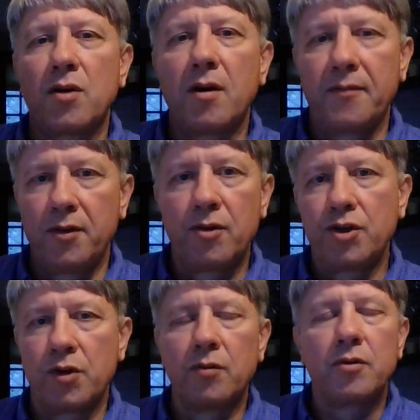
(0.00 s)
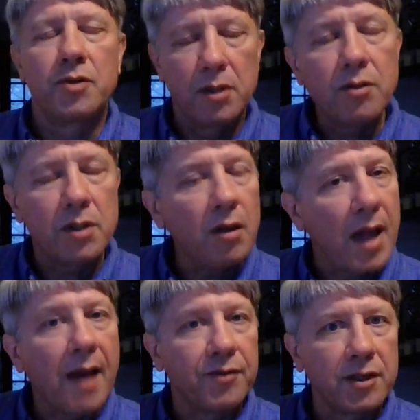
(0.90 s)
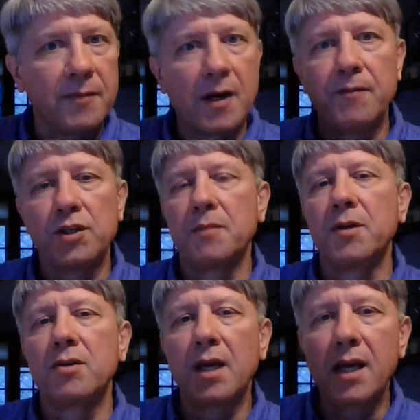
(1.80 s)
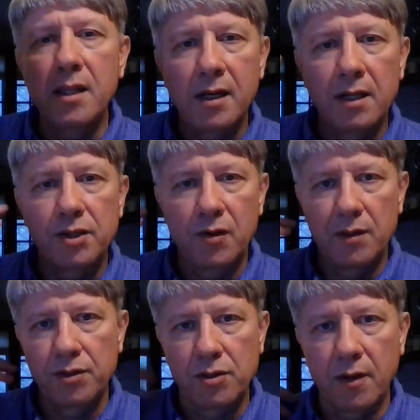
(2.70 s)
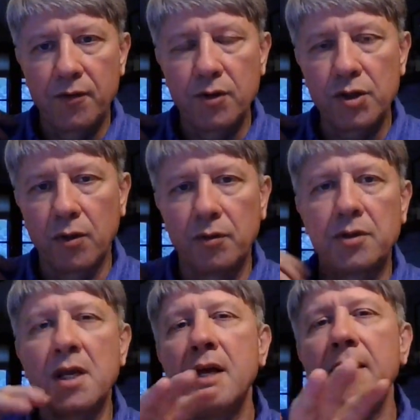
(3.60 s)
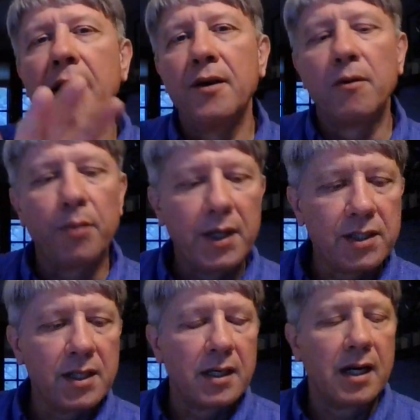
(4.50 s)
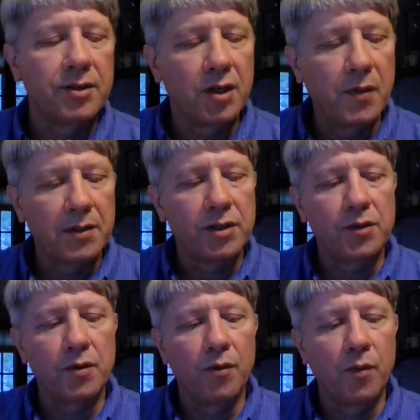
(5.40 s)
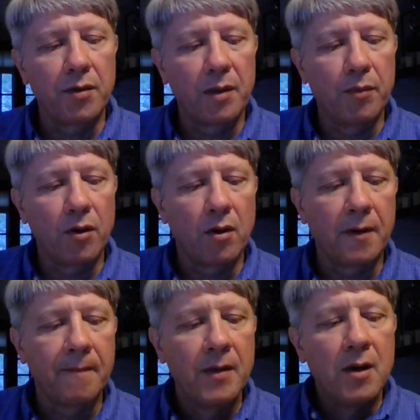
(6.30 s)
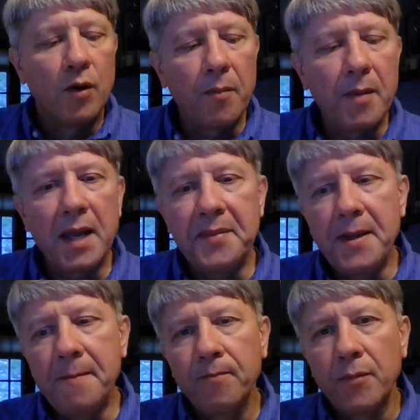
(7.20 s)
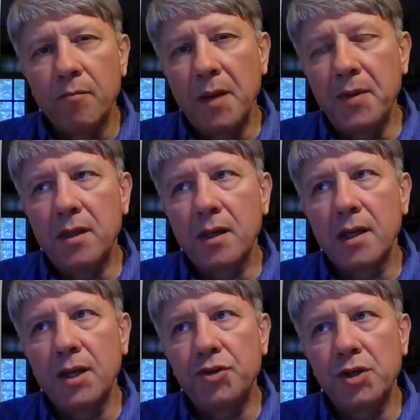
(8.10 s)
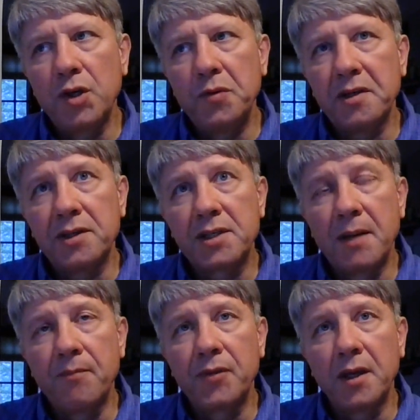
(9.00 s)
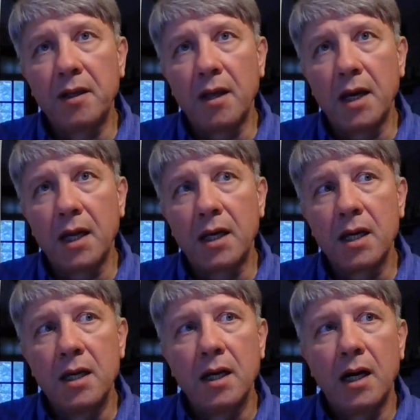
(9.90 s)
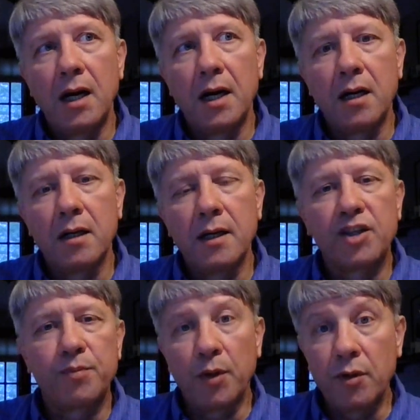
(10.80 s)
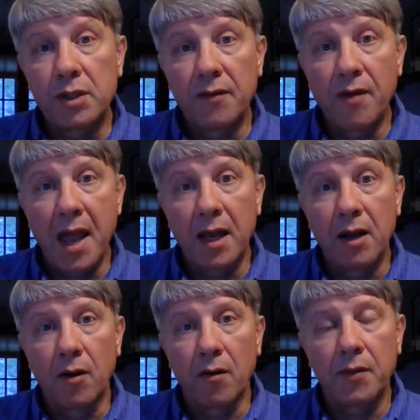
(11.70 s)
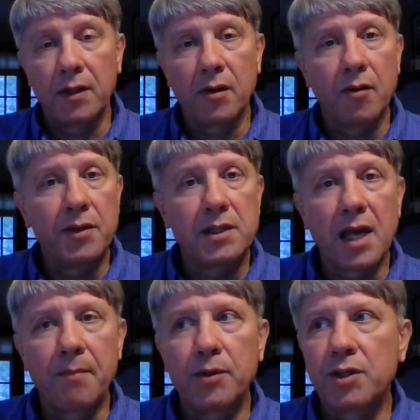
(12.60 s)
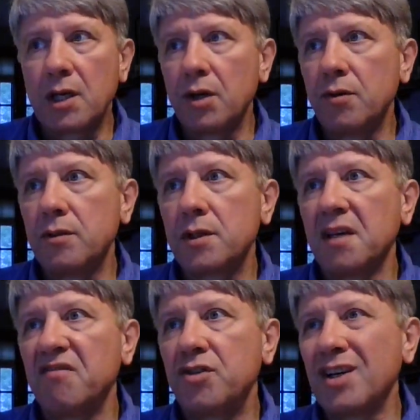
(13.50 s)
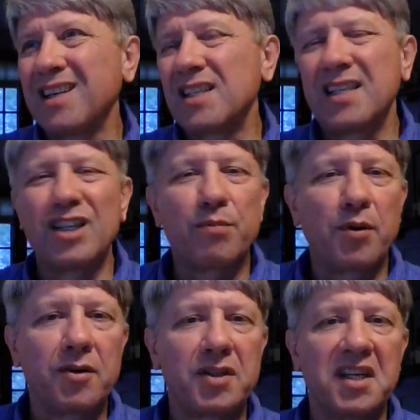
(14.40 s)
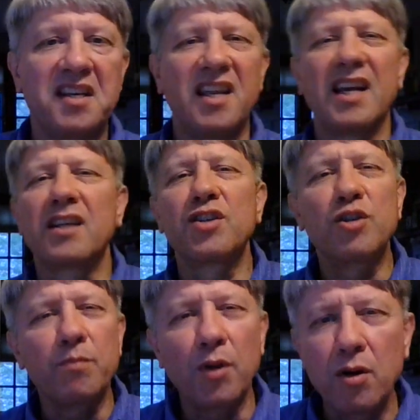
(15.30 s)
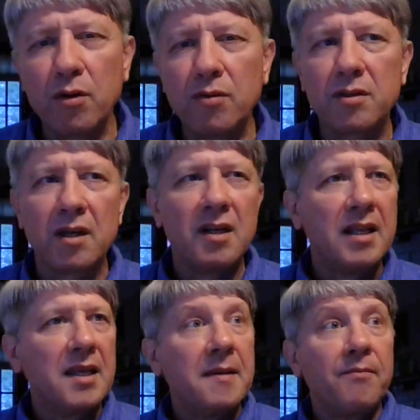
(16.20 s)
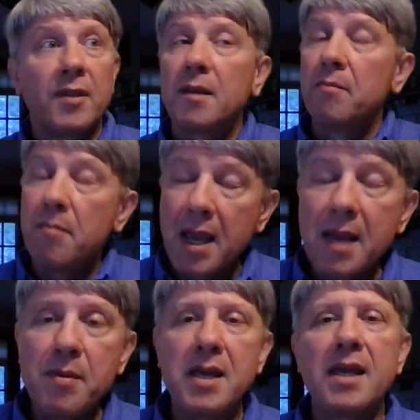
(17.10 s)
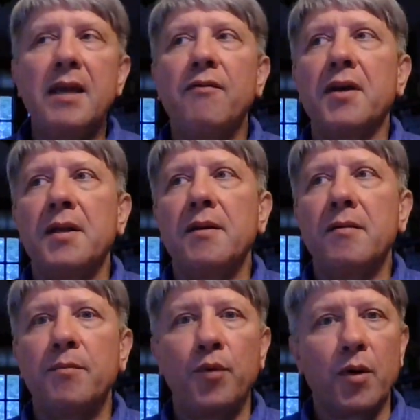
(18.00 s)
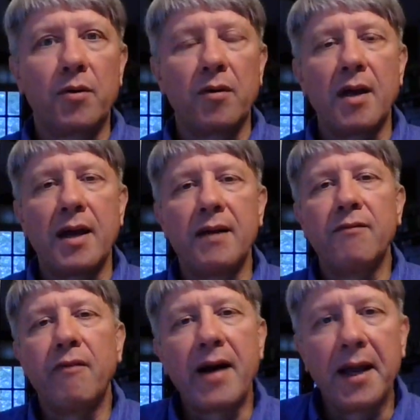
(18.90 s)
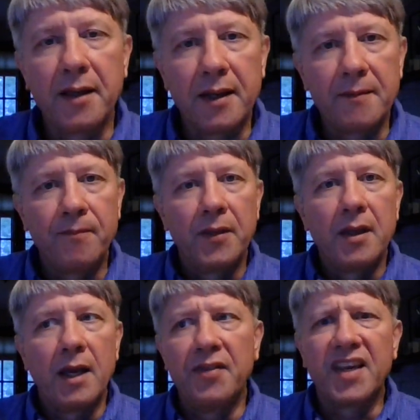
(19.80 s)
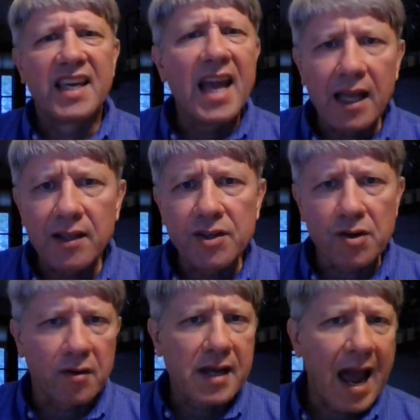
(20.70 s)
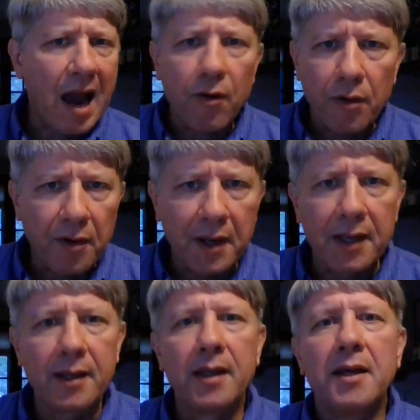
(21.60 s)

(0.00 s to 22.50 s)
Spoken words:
off your shoulders. You still have some, obviously, but you're taking the consequences off your shoulders and you're placing the consequences where they belong. Or maybe the issue is something like explosive anger, that there are these episodes of just this person explodes, maybe even borderline violent, and the kids are cowering,